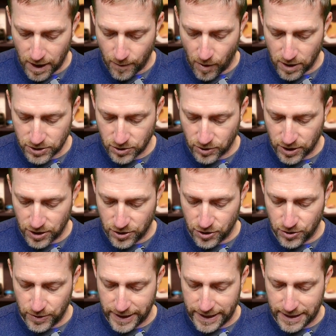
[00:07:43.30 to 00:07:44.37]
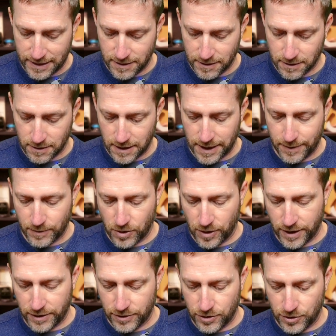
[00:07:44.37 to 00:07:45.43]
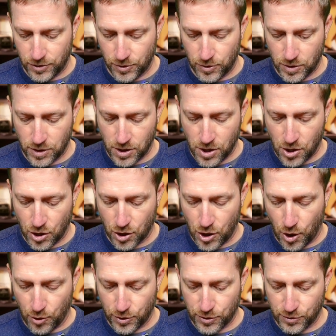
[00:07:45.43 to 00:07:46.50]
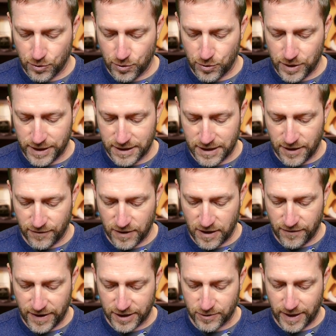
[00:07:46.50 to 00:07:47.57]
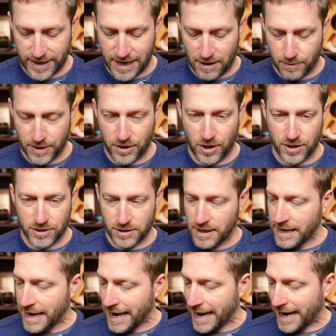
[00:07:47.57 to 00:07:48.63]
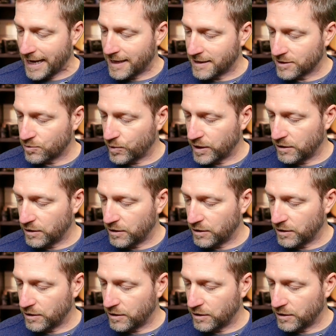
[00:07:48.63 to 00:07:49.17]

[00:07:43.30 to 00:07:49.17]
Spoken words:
I'm also going to do is I'm going to go through these different effects right now, because as we